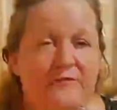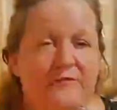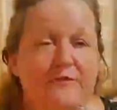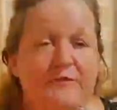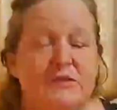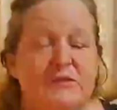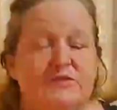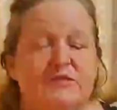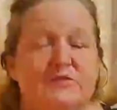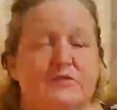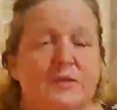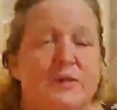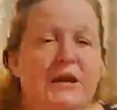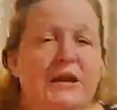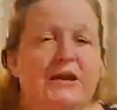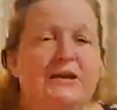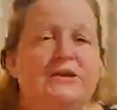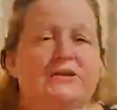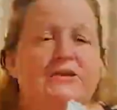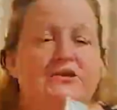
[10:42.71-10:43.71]
for this
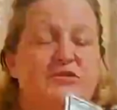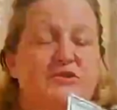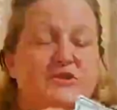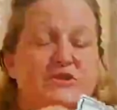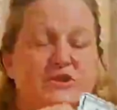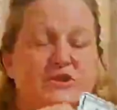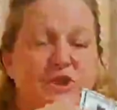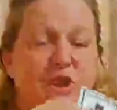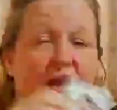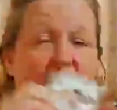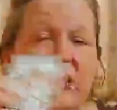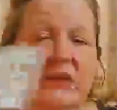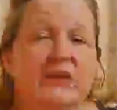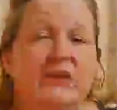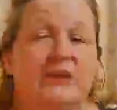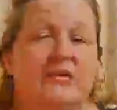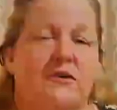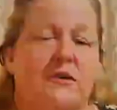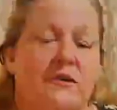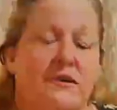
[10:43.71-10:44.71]
week to shine
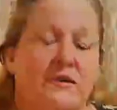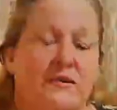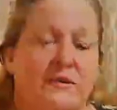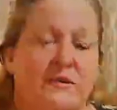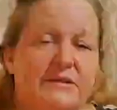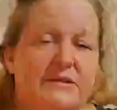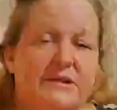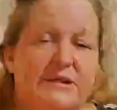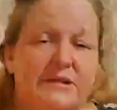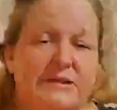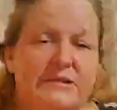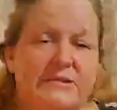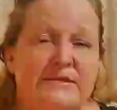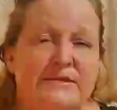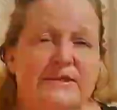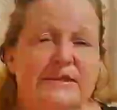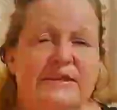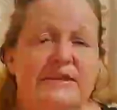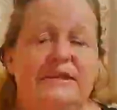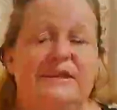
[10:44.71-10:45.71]
your
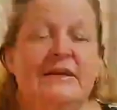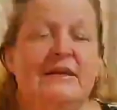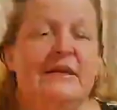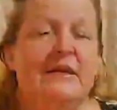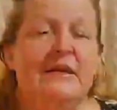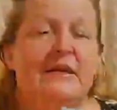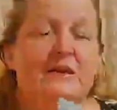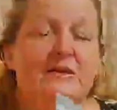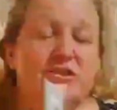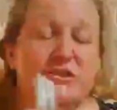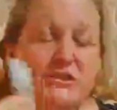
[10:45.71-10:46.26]
authenticity,